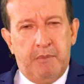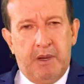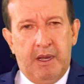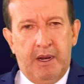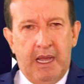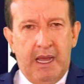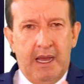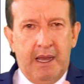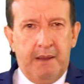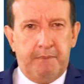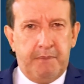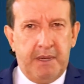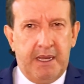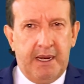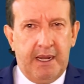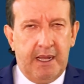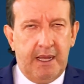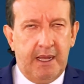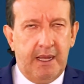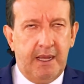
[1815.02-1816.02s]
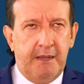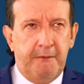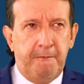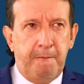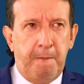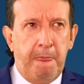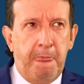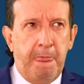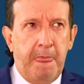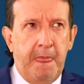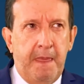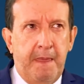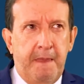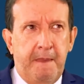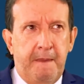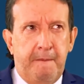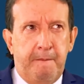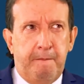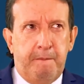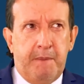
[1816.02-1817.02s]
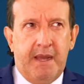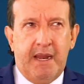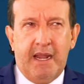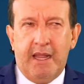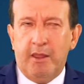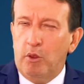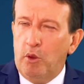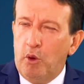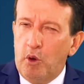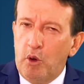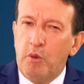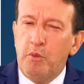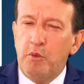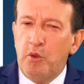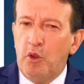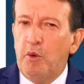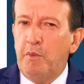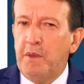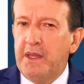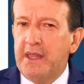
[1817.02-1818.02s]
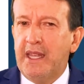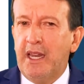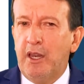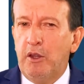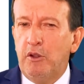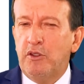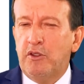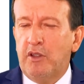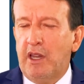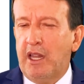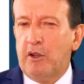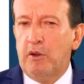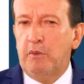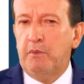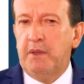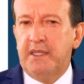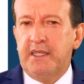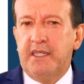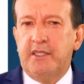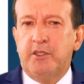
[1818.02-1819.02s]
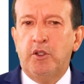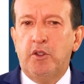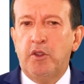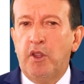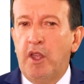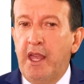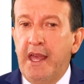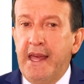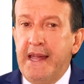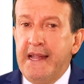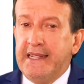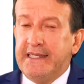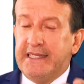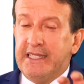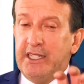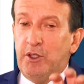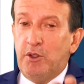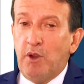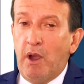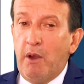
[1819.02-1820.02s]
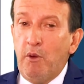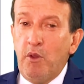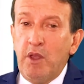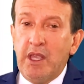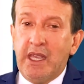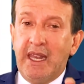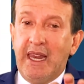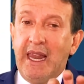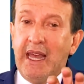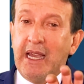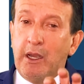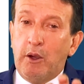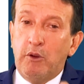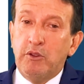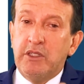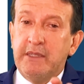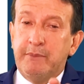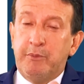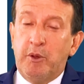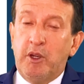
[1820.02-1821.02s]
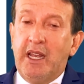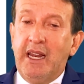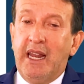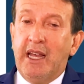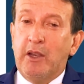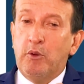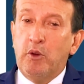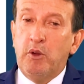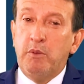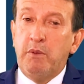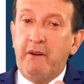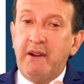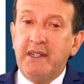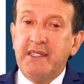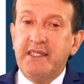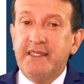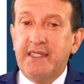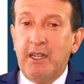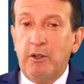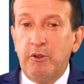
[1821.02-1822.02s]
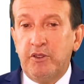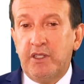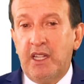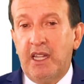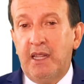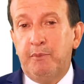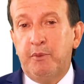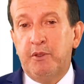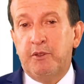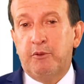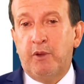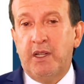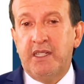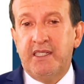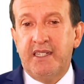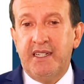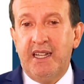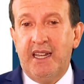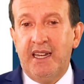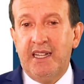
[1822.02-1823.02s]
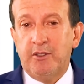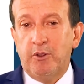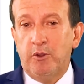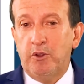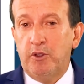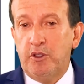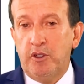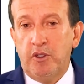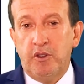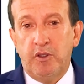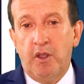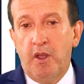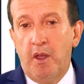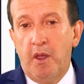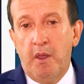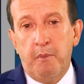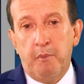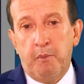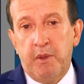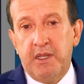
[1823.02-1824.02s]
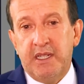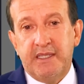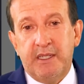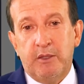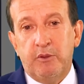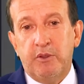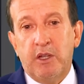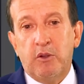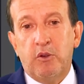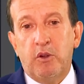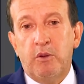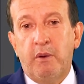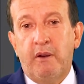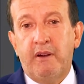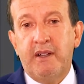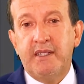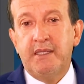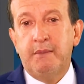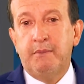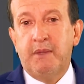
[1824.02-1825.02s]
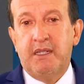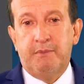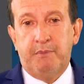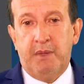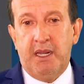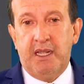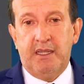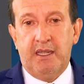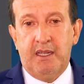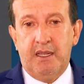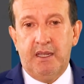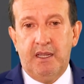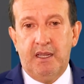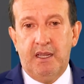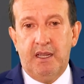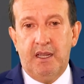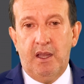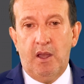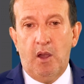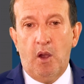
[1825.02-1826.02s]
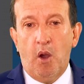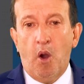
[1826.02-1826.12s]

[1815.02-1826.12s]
say that the cause is because the base curve is adjusted, it is because that would be the solution that can make a flatter base curve, or a larger diameter, or a mixture of two.